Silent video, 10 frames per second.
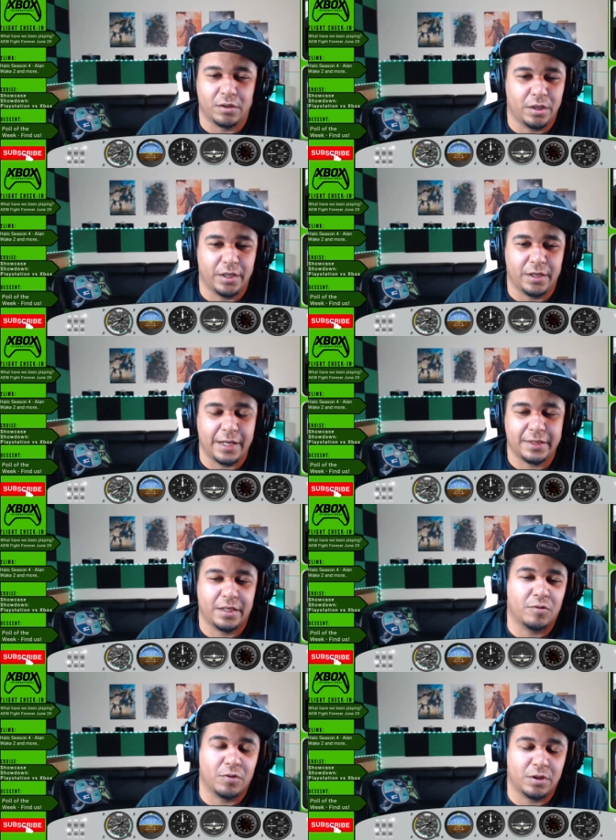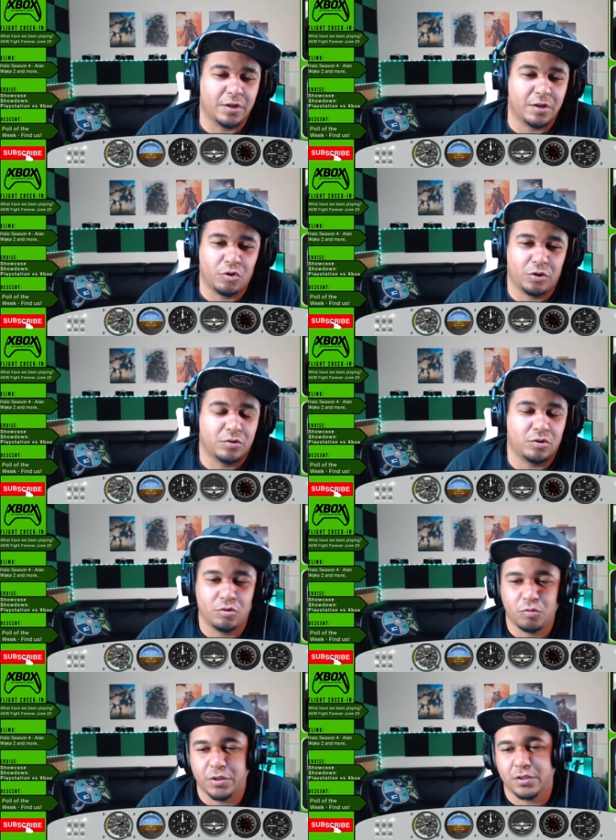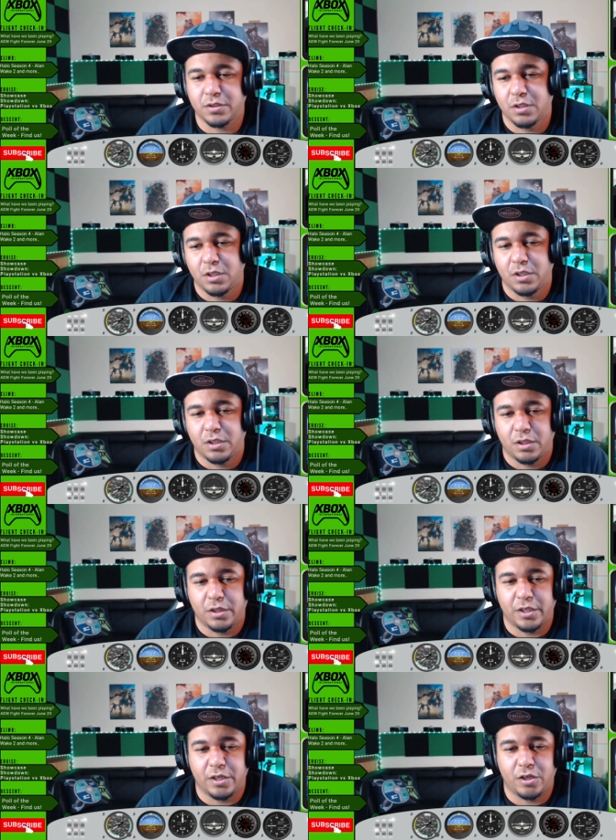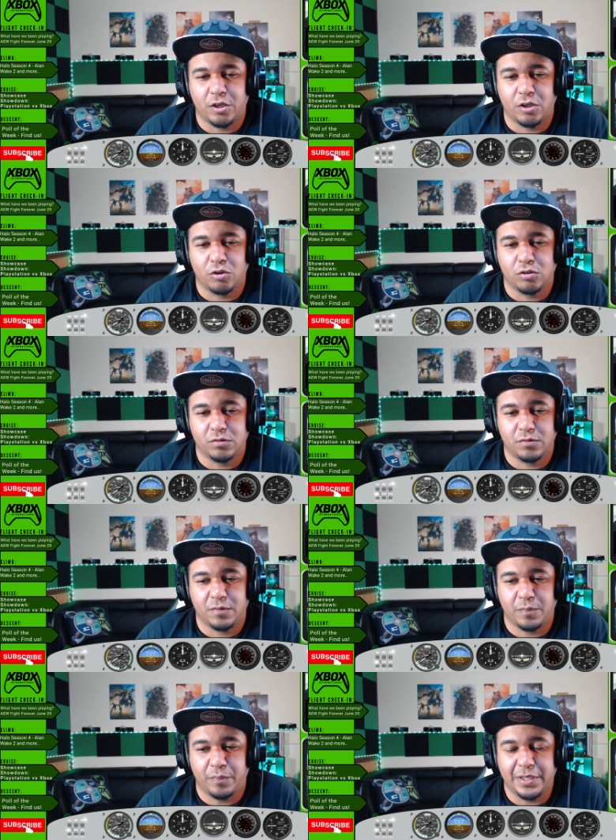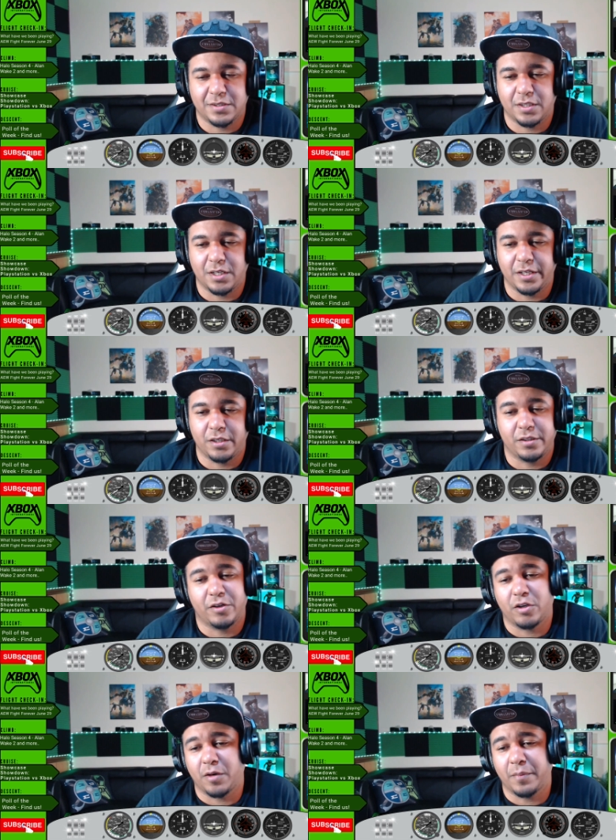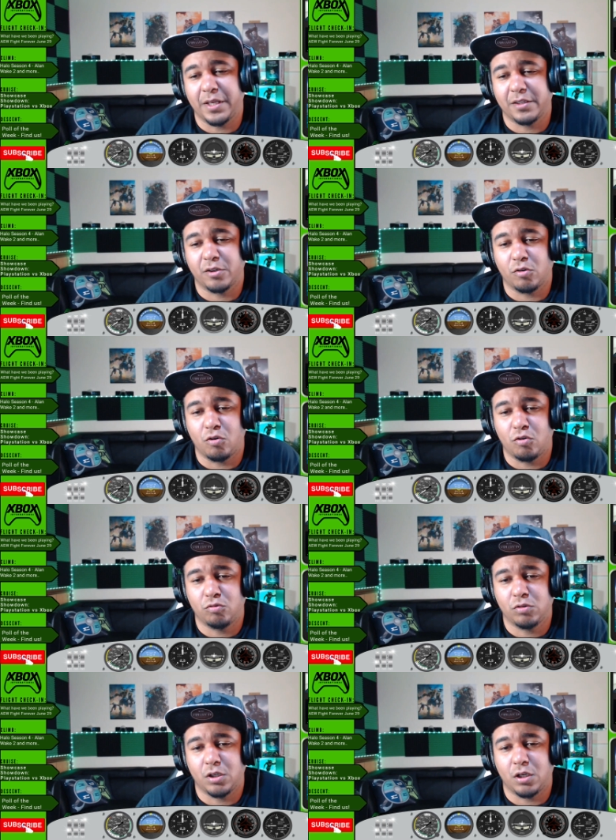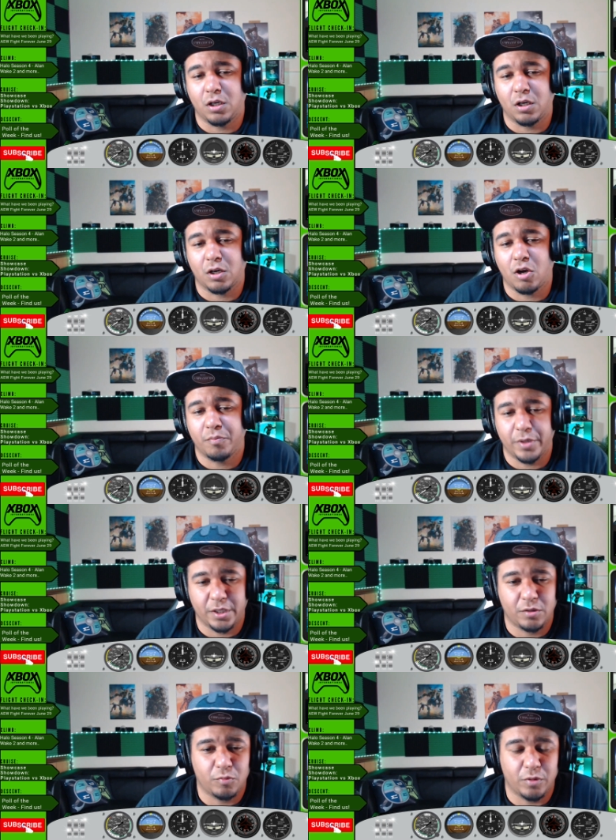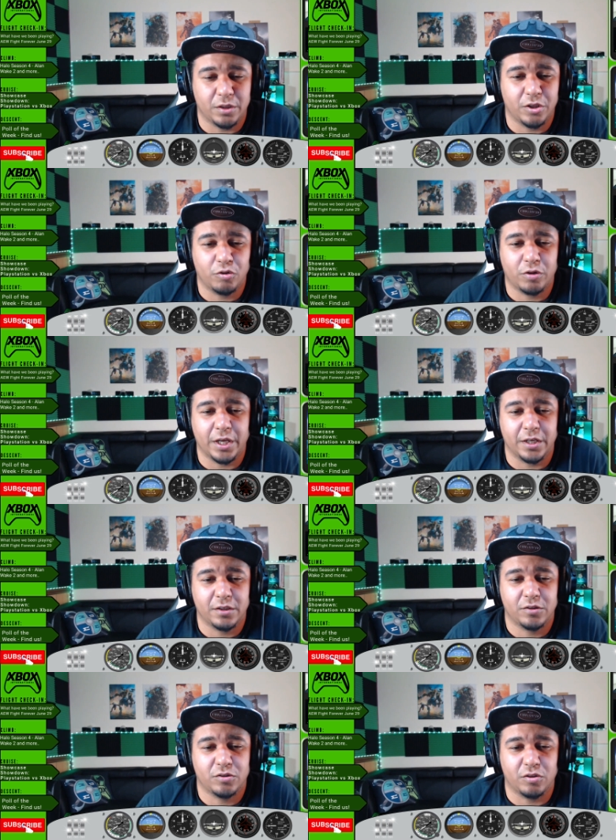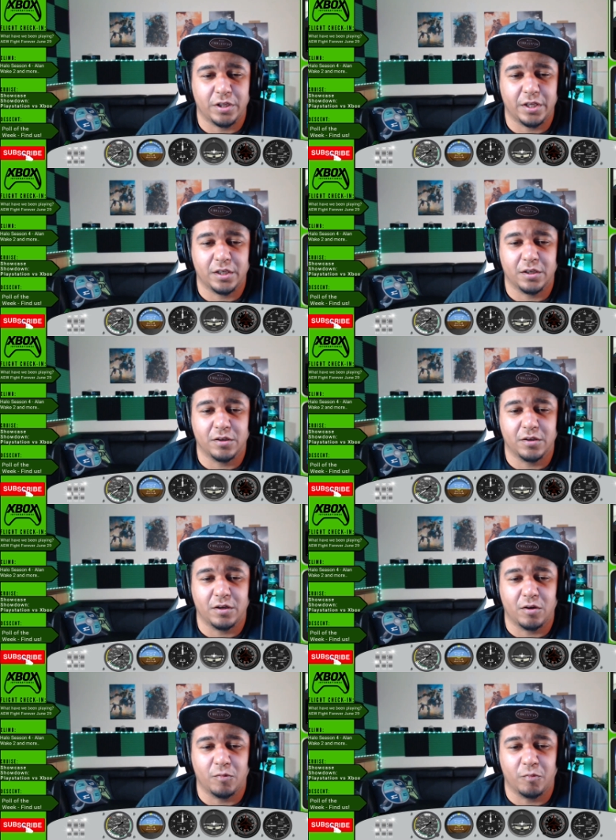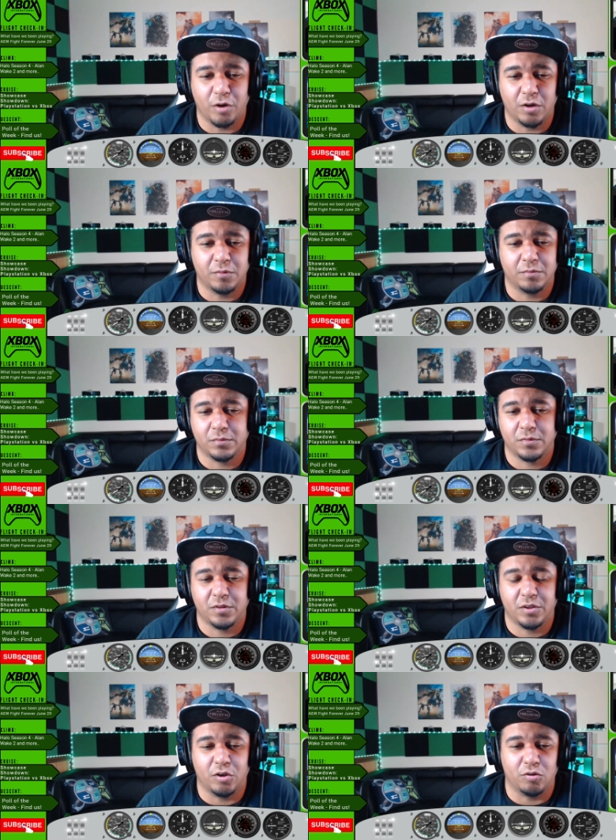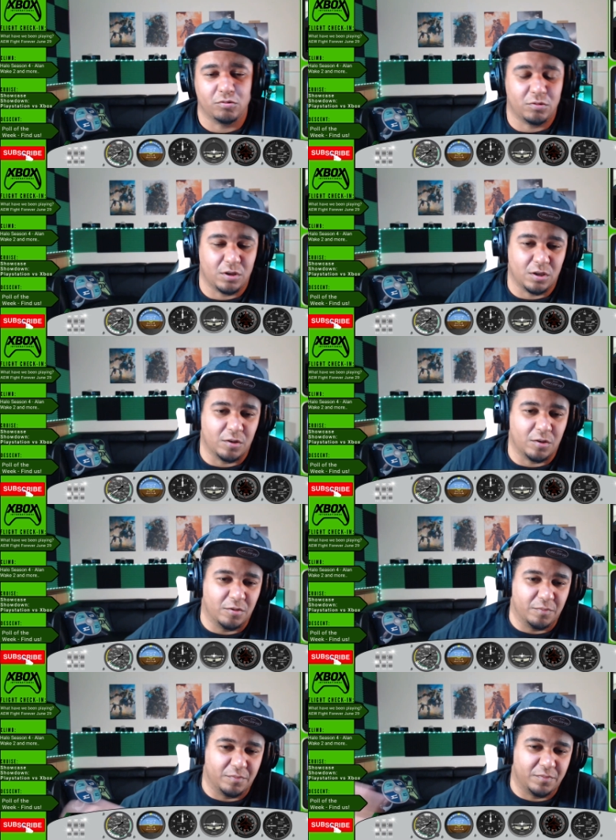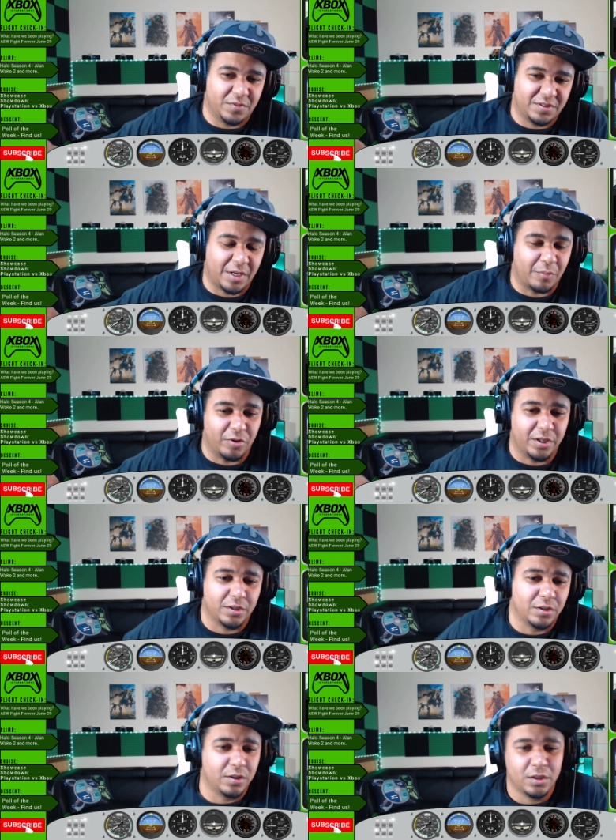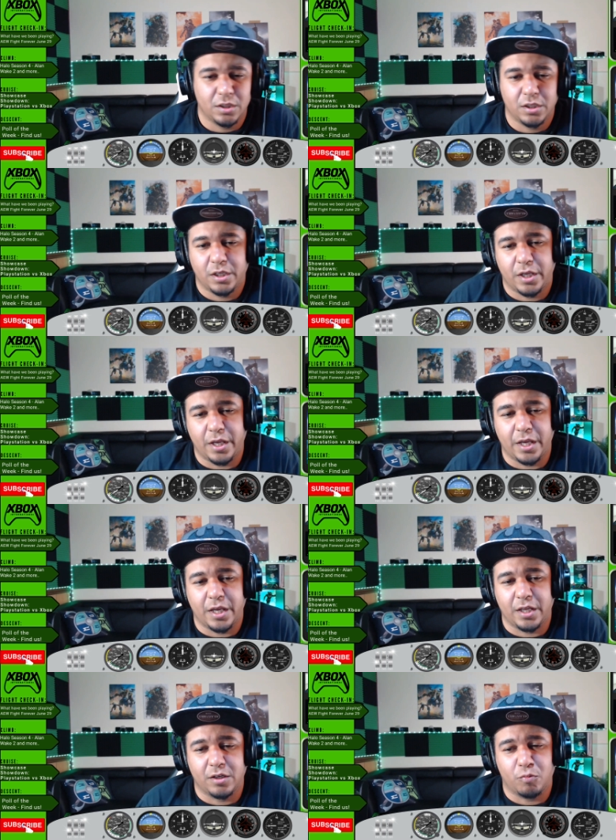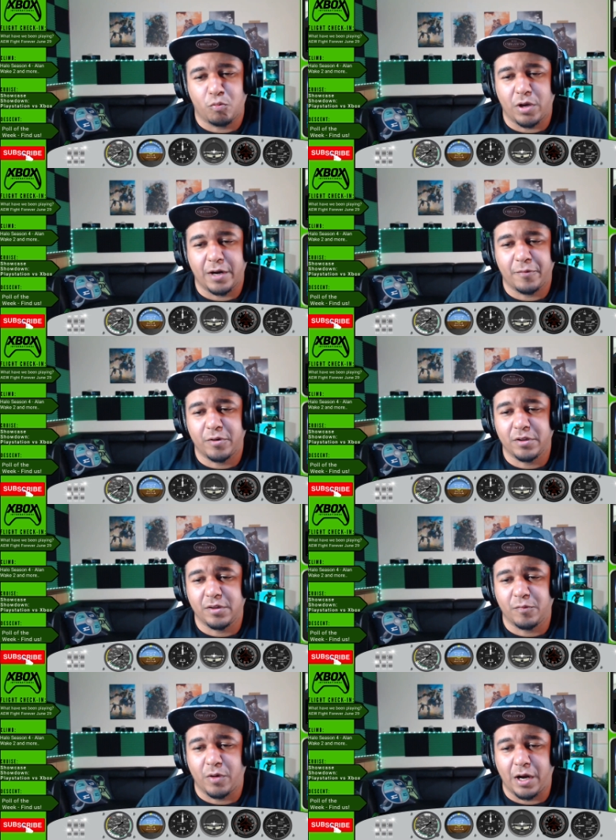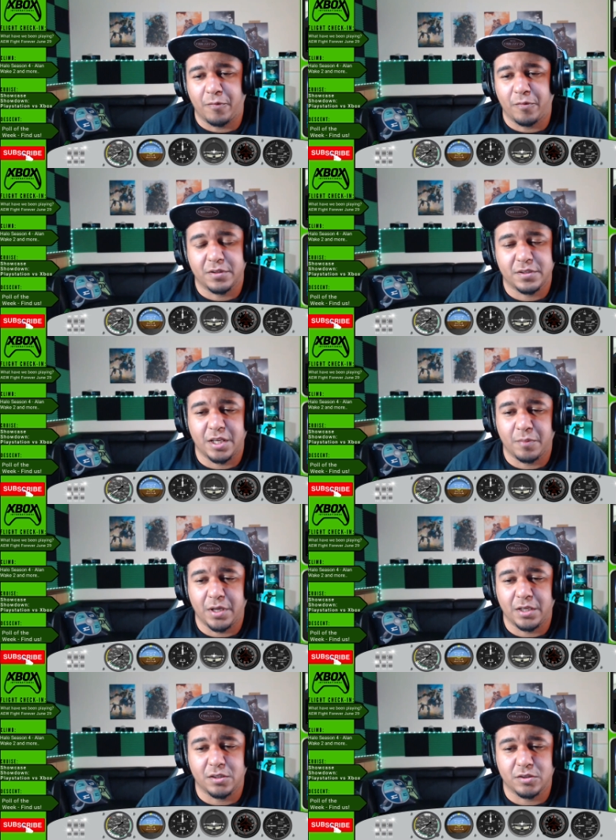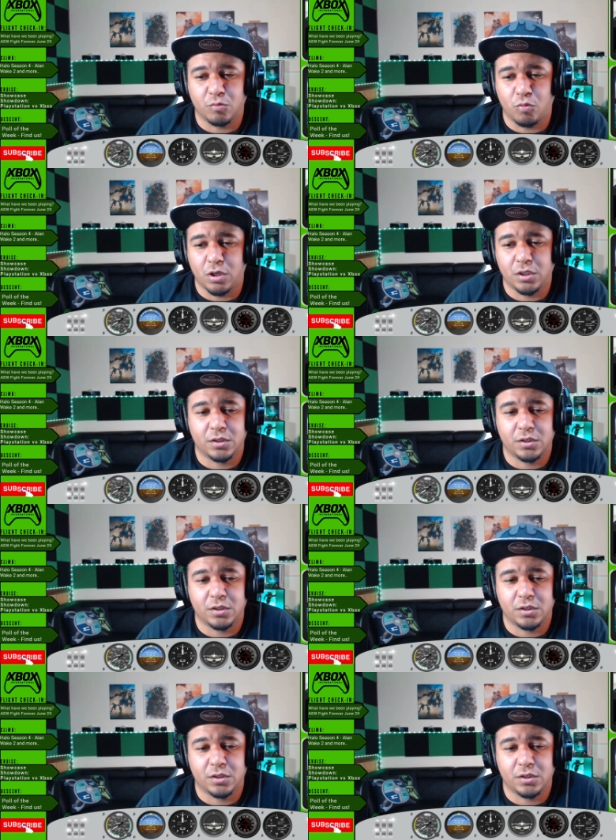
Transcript: there's always a workaround, and I think what they're going to do is they're going to make their own company within the UK so they can run... you know, separate. Okay. And whatever